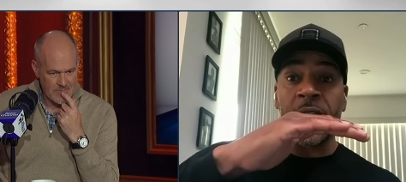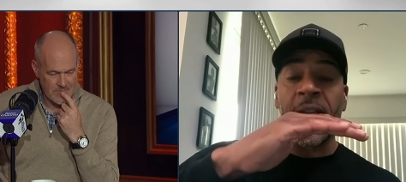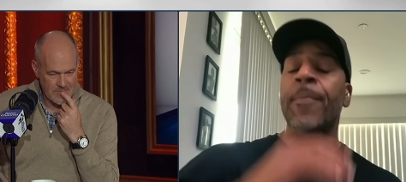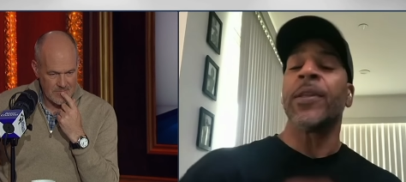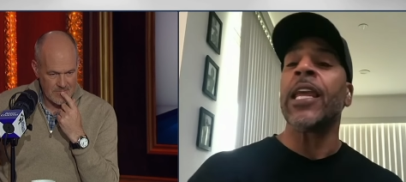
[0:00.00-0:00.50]
Speaker 1: to the
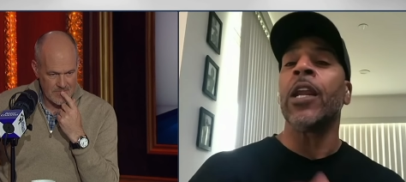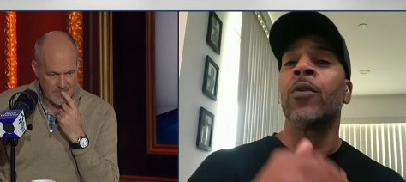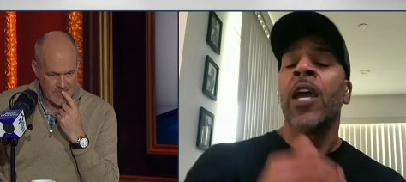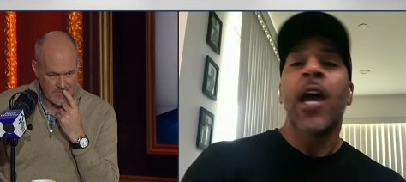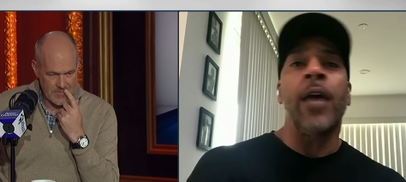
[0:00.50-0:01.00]
line, but they
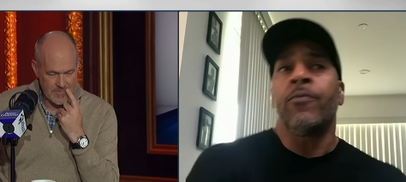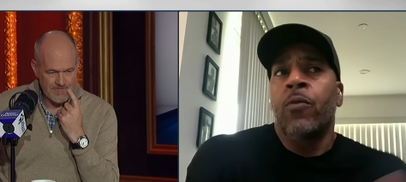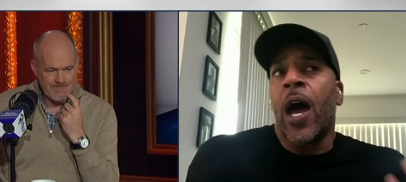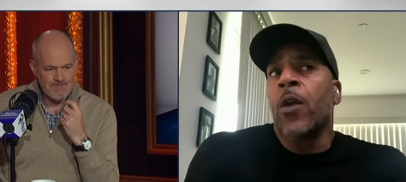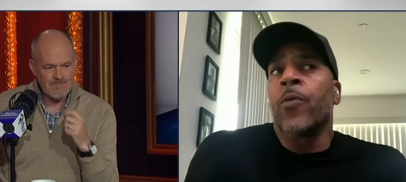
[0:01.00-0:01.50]
don't.
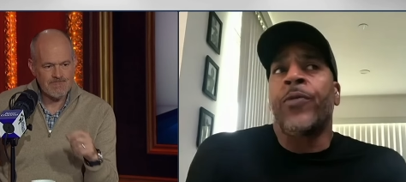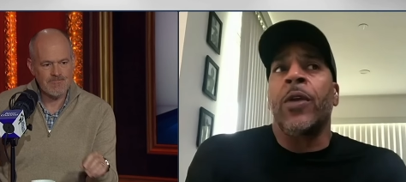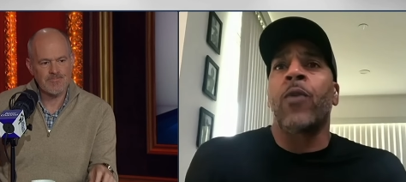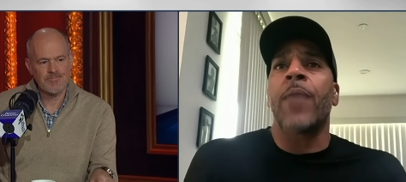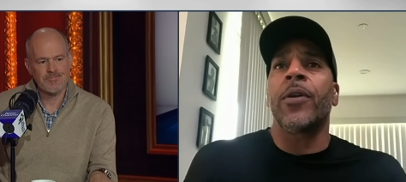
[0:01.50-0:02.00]
I don't
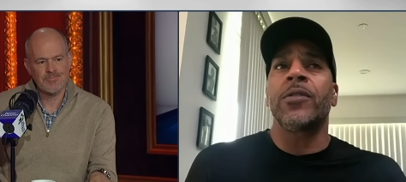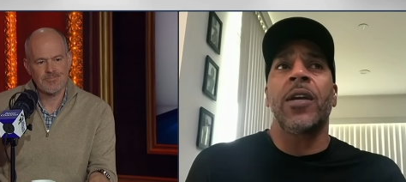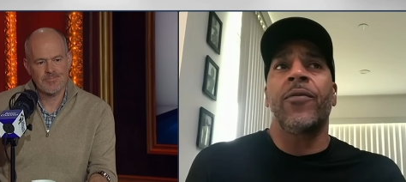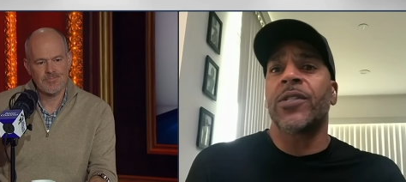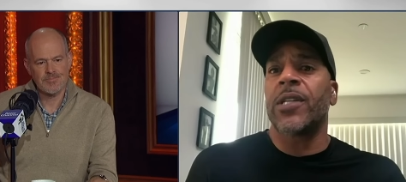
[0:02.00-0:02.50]
think Robert
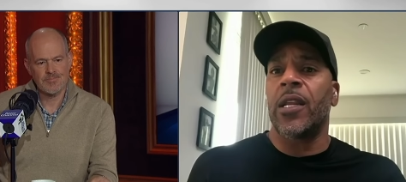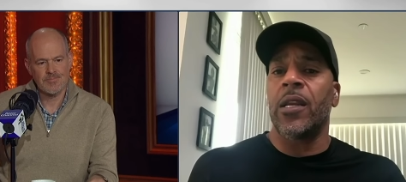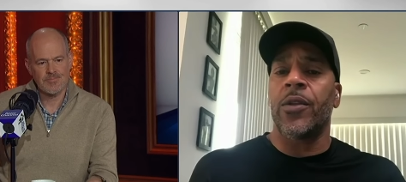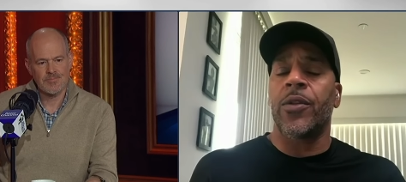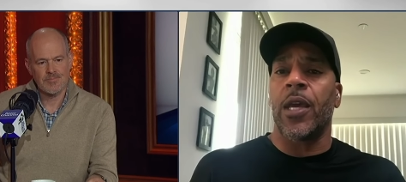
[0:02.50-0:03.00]
has ever said
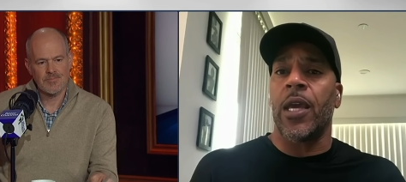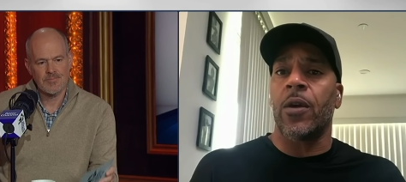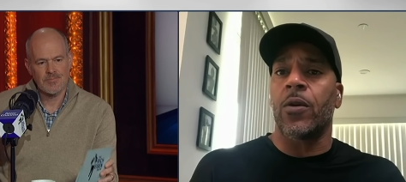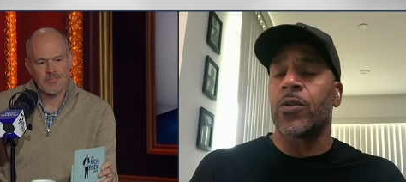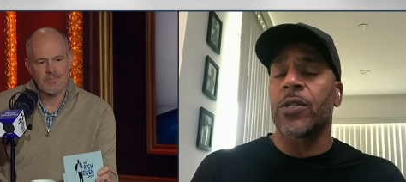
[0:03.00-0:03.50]

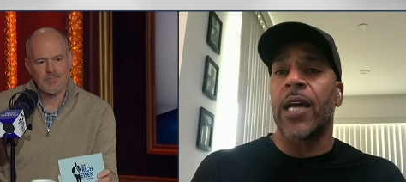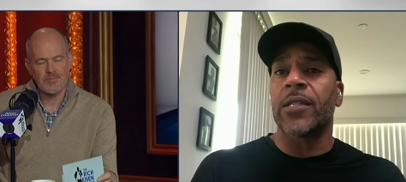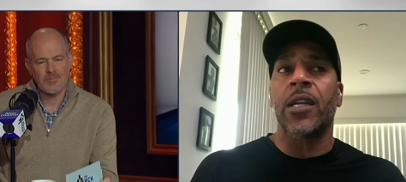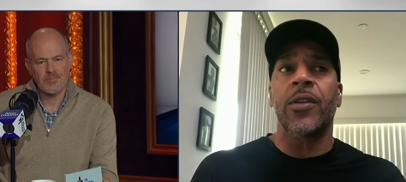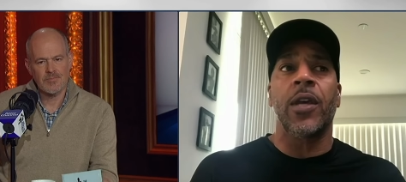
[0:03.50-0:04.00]
anything, or those
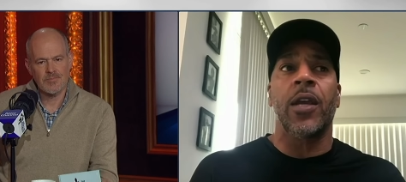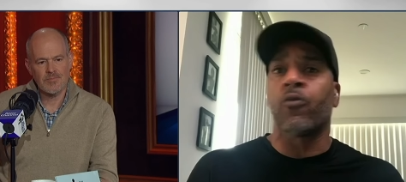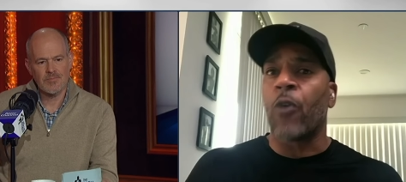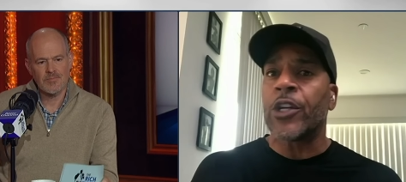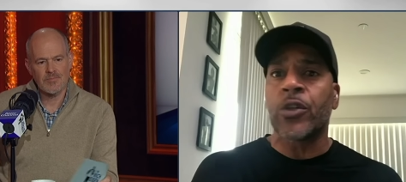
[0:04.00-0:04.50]
guys
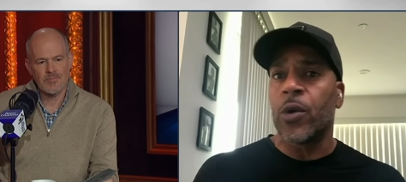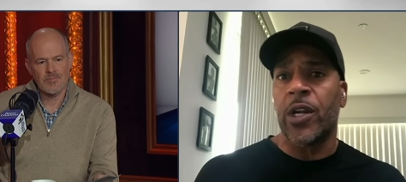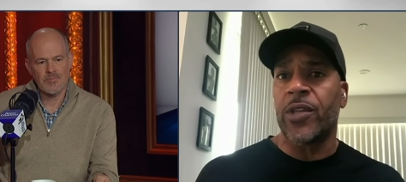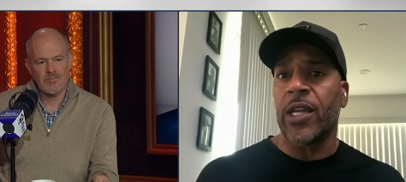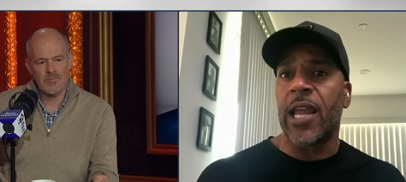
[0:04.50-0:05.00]
anything racial
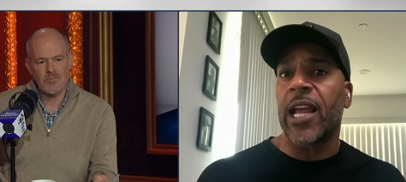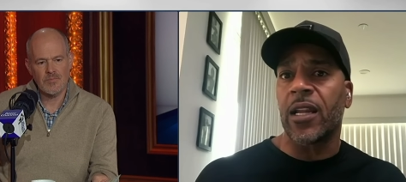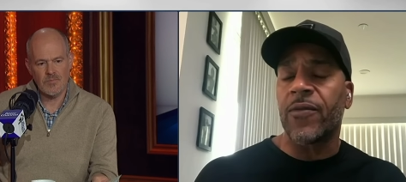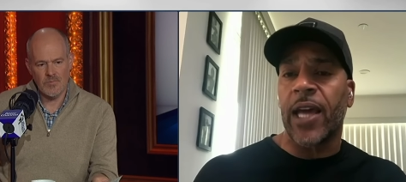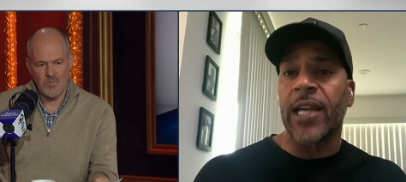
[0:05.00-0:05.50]
or anything
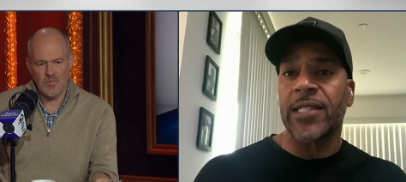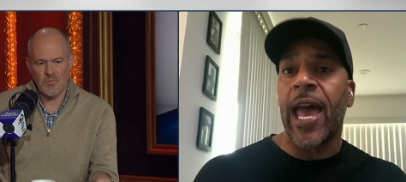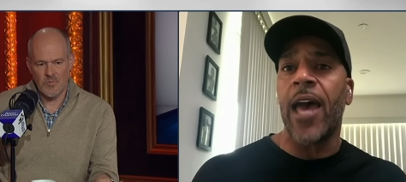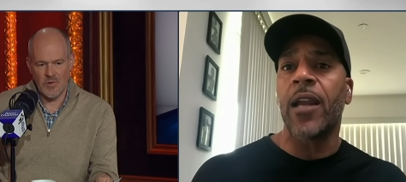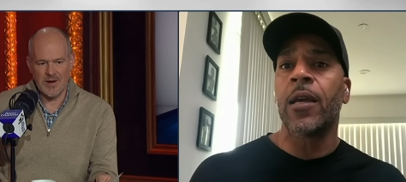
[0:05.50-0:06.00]
negative like
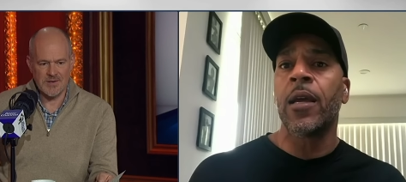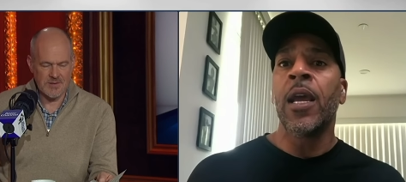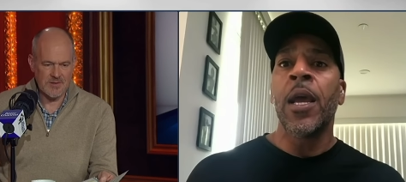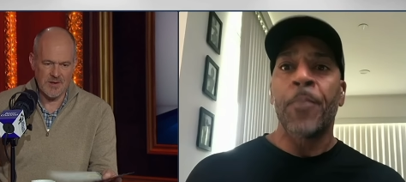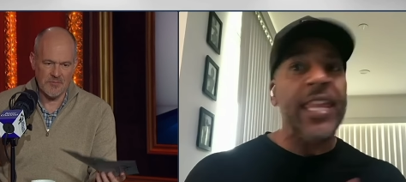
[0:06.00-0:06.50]
that.
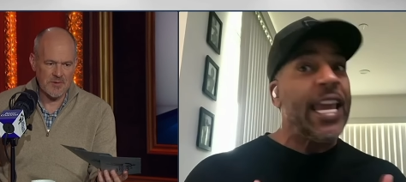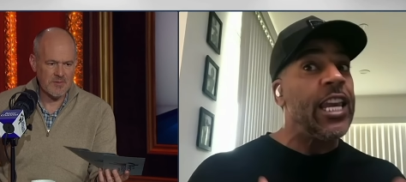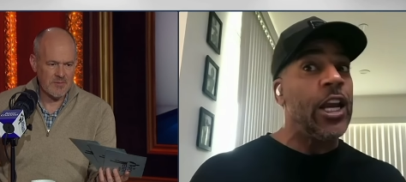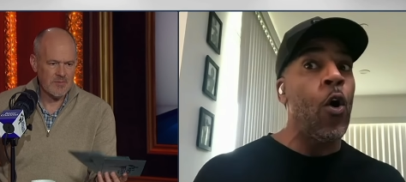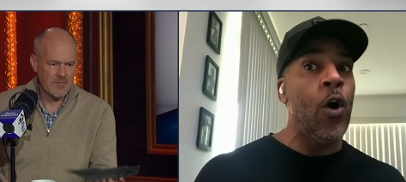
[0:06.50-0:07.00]
Speaker 2: Right.
Speaker 1: Different. But
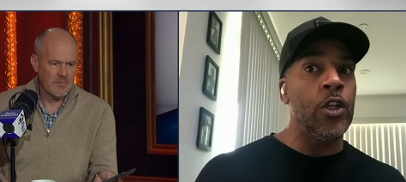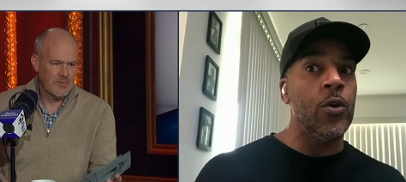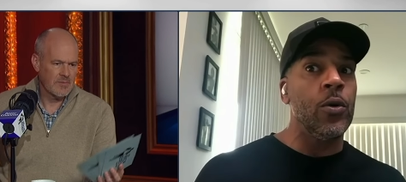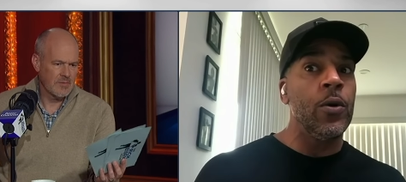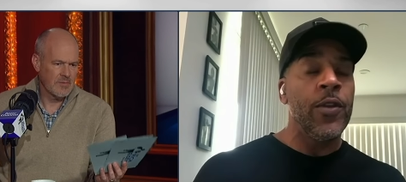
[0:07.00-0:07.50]
they get
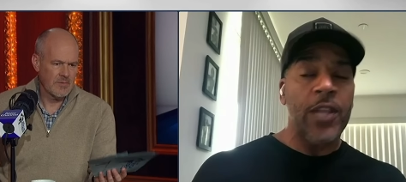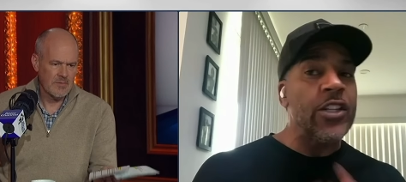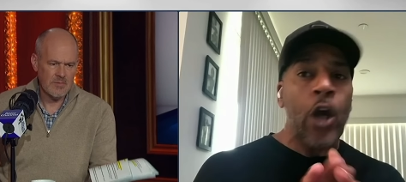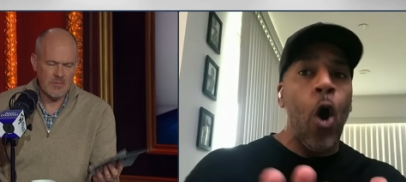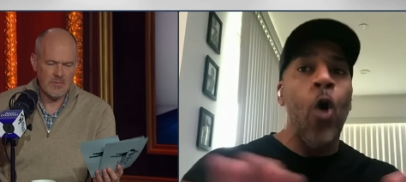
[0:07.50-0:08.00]
on you.
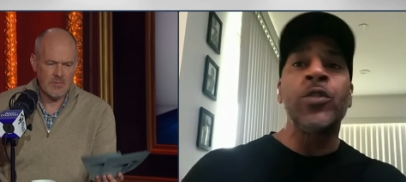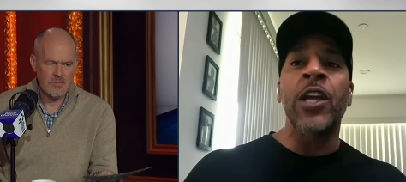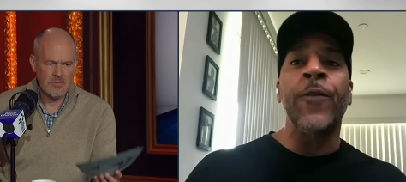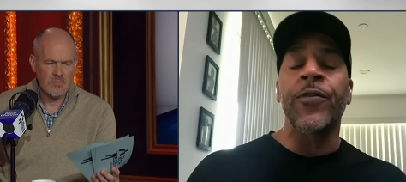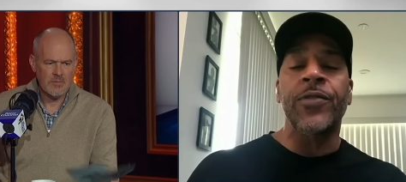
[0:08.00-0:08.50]
That's a whole
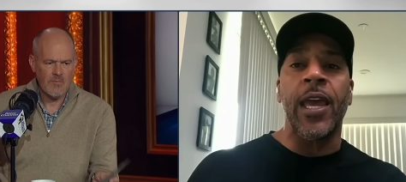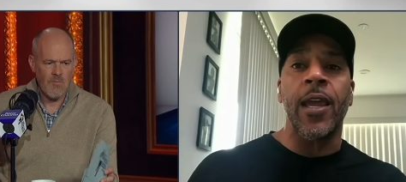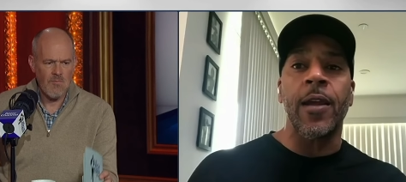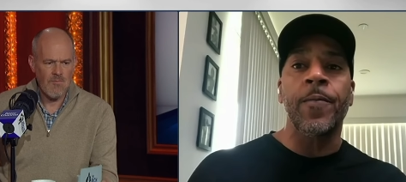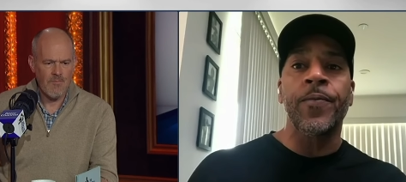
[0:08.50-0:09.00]
different
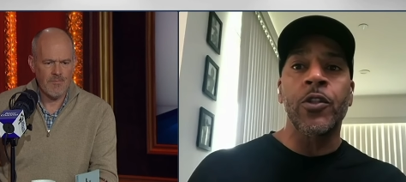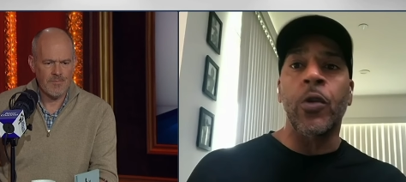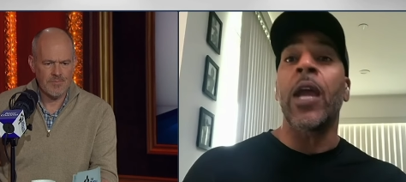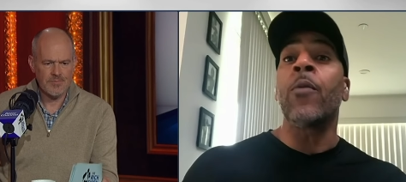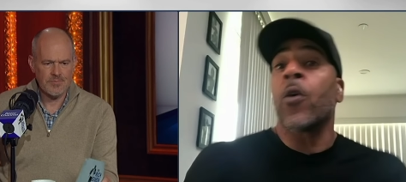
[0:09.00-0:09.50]
thing.
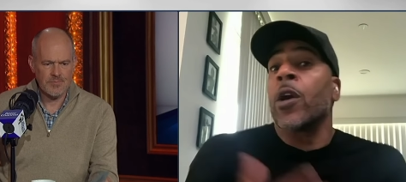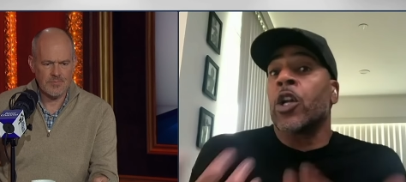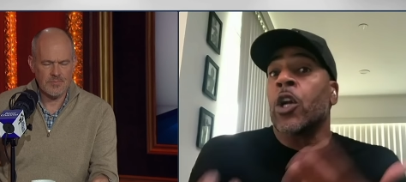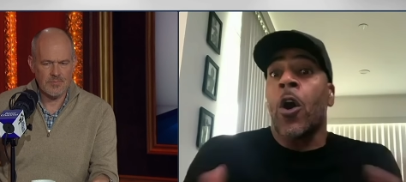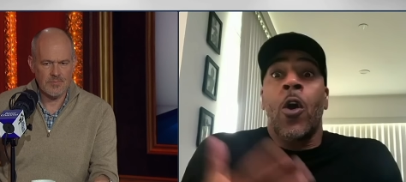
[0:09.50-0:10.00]
So they
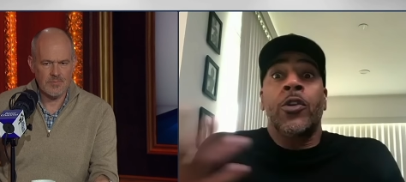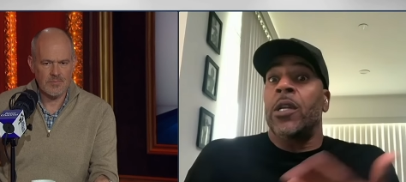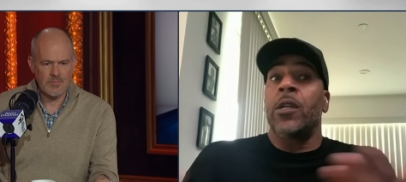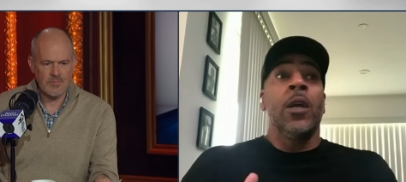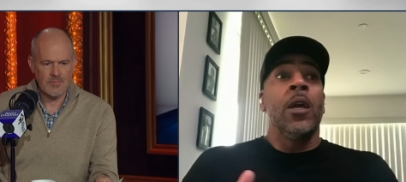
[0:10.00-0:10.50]
were
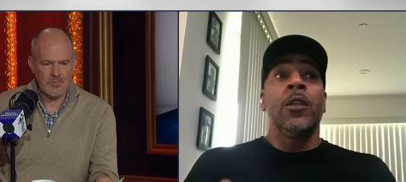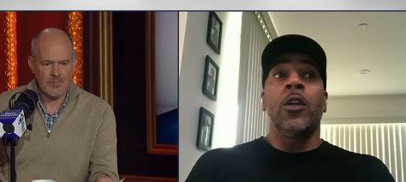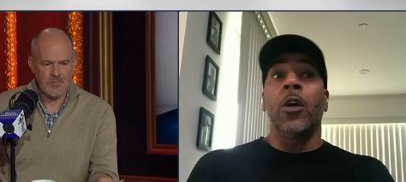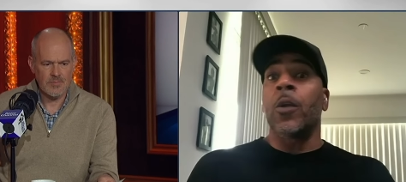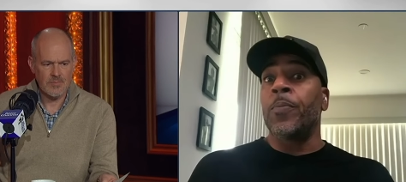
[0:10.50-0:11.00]
encouraging,
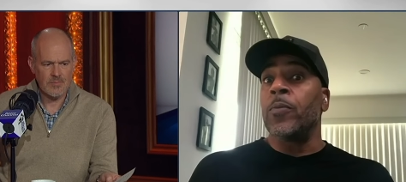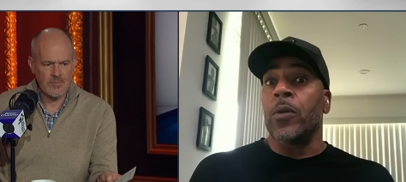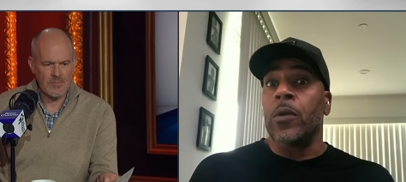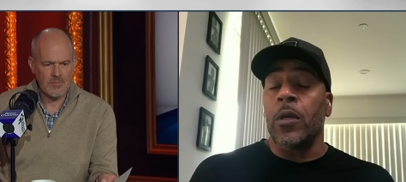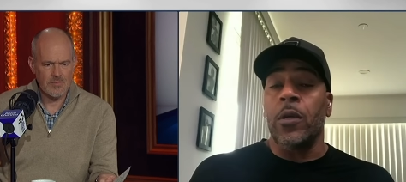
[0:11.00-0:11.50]
you know,
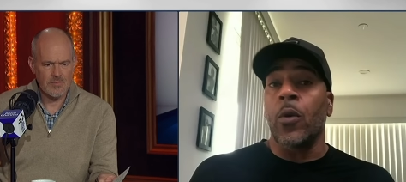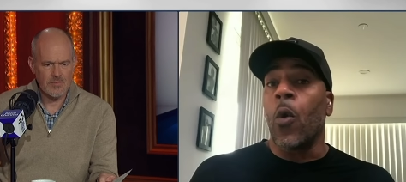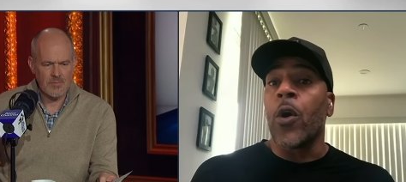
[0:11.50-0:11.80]
the